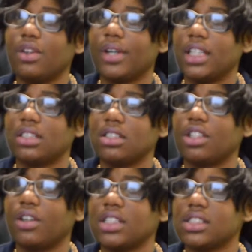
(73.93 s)

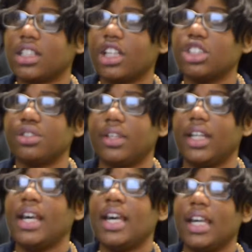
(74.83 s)
locations across the country